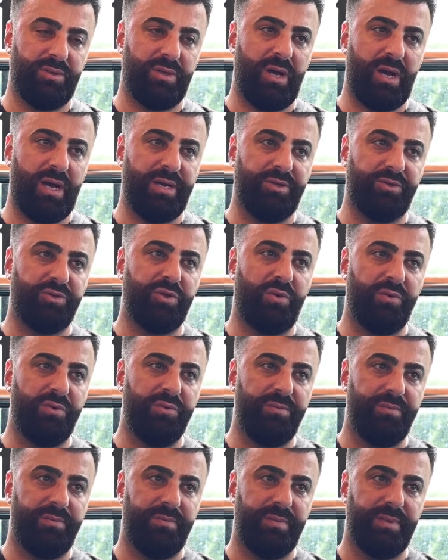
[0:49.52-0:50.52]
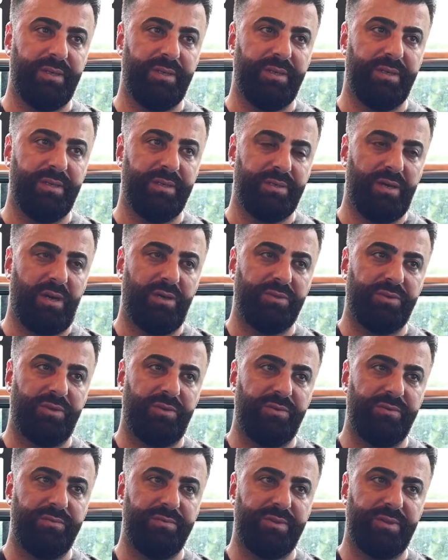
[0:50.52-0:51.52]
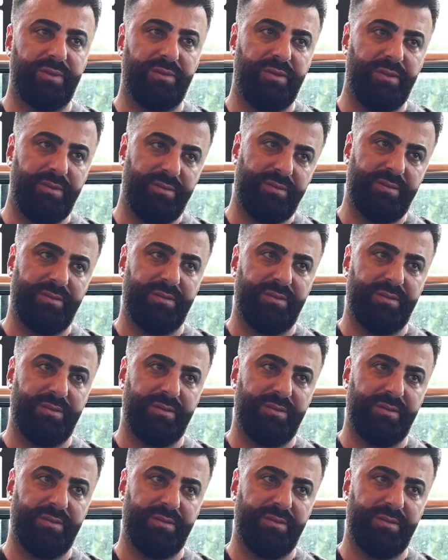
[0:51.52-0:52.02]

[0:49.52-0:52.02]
had a showroom, car showroom, so we